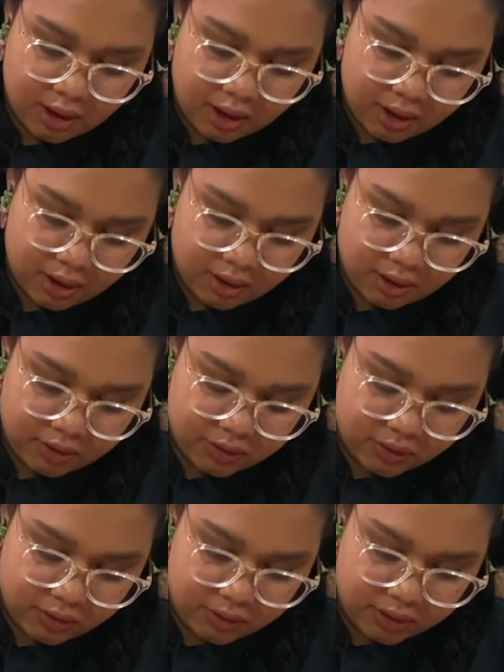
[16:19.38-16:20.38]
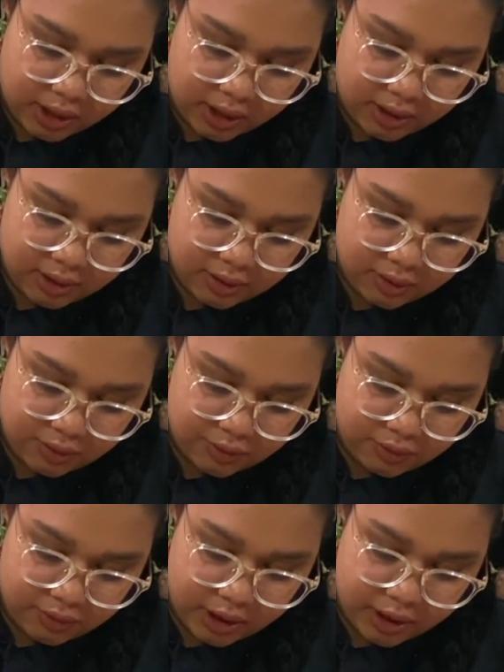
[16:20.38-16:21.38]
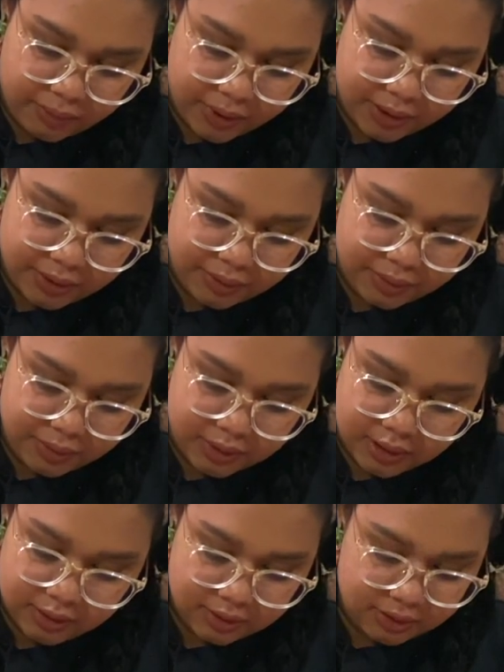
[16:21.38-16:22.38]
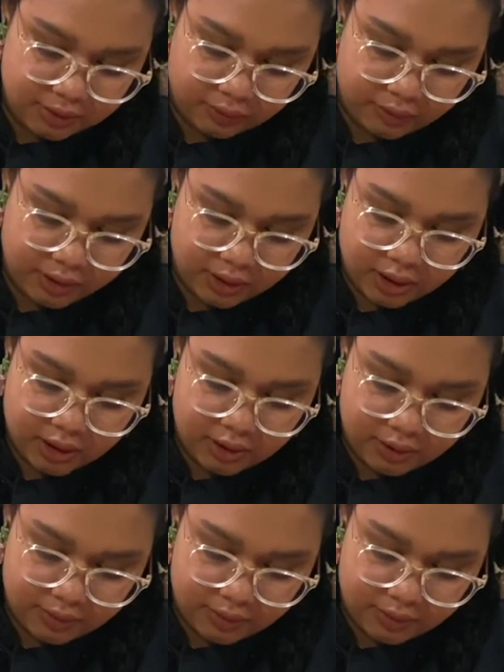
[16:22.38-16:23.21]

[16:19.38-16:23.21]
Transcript: And there's no like right way to do this, just fill it in.